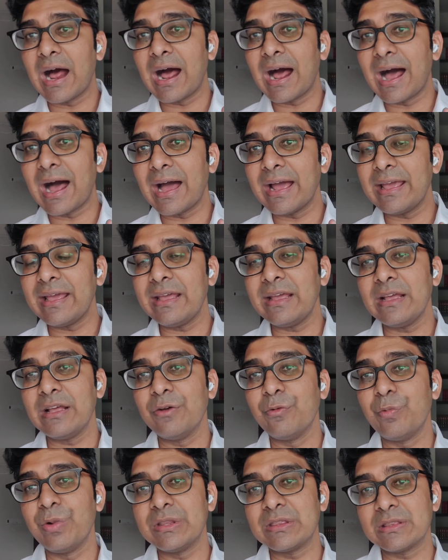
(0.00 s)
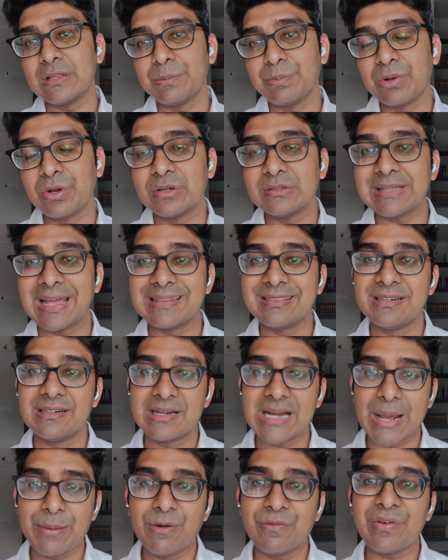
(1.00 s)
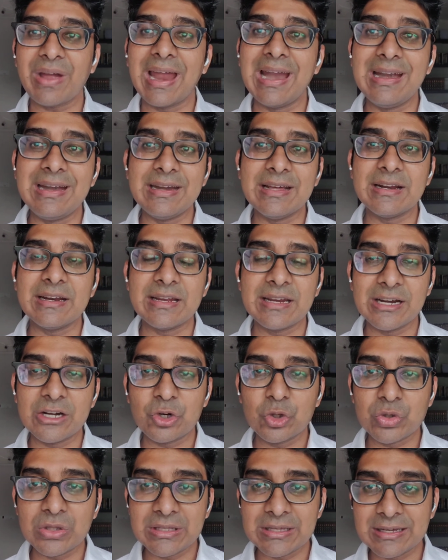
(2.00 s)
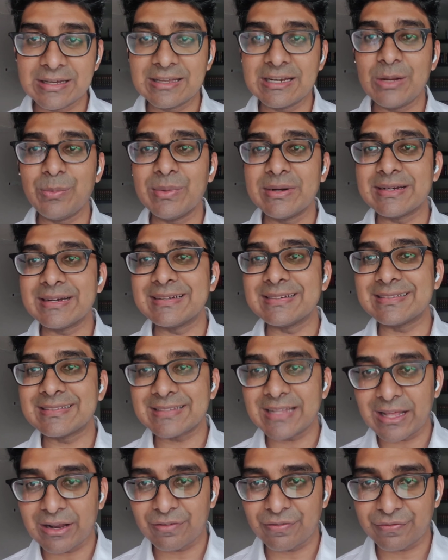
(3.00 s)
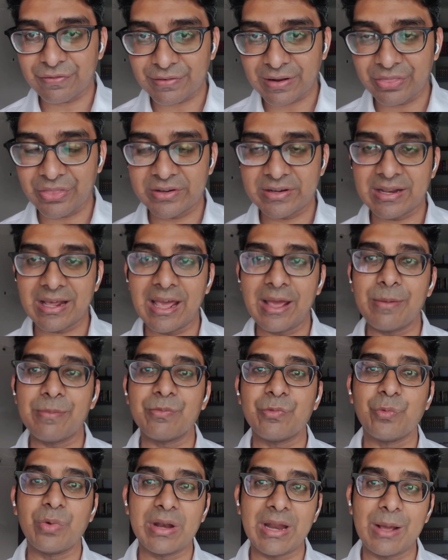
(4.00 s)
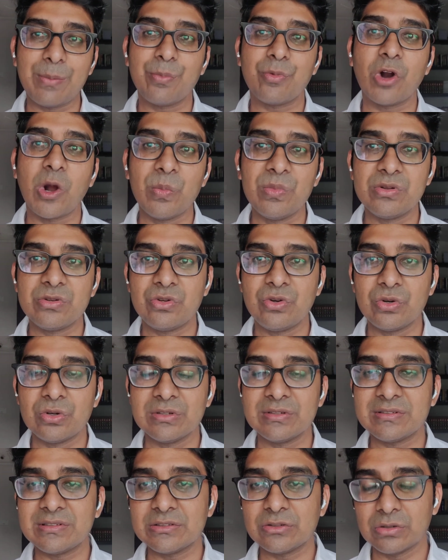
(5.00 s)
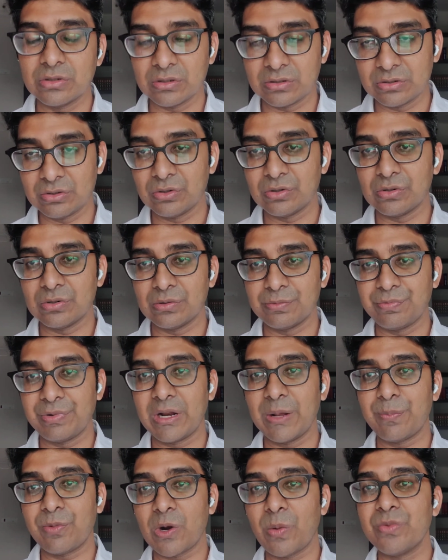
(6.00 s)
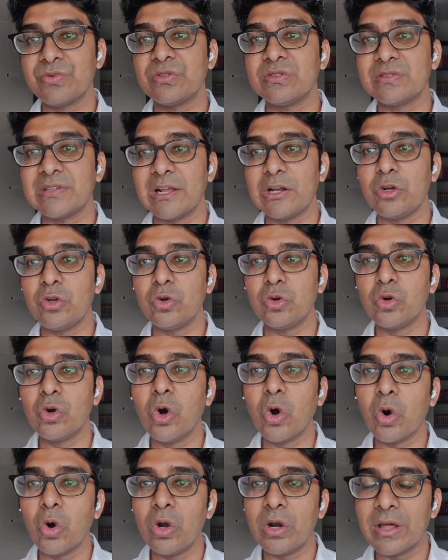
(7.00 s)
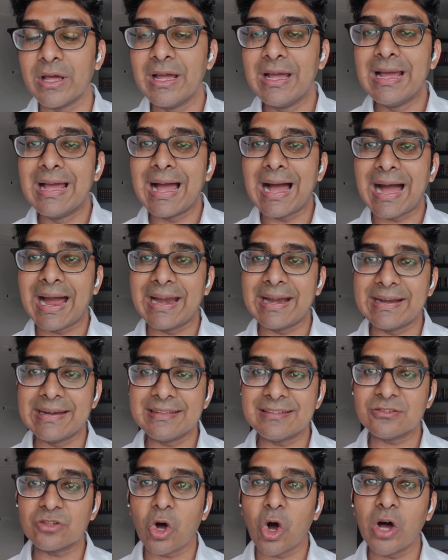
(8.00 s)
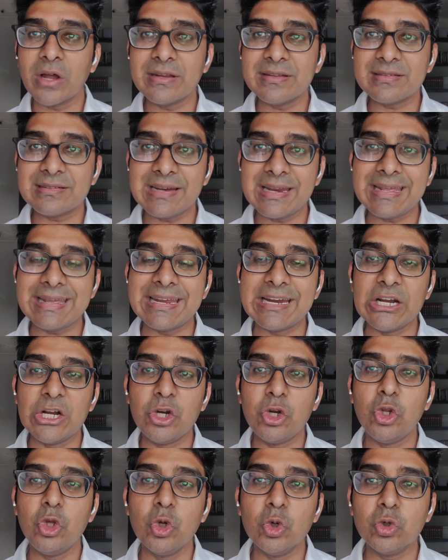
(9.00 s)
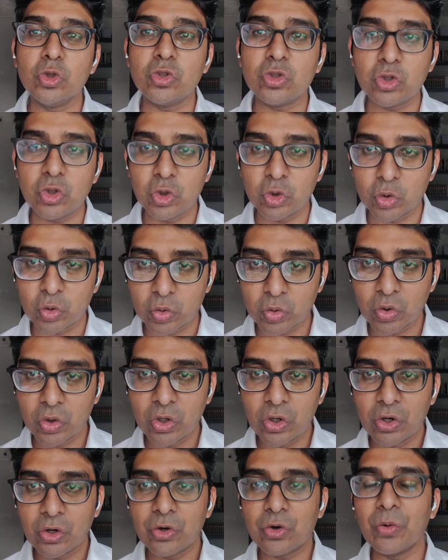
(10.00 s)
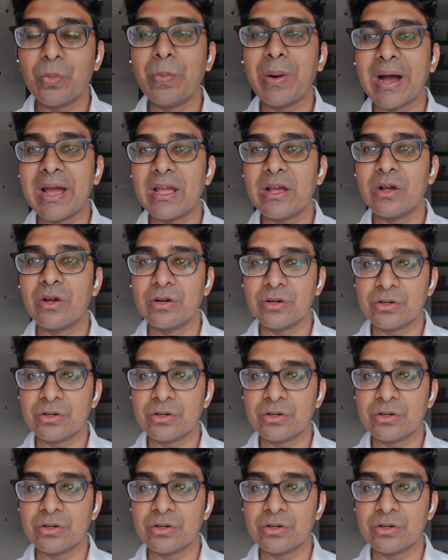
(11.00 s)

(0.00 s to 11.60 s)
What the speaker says: at the time of entering into the agreement itself, at the time when I promised you to sell you gold, I dishonestly induced you to buy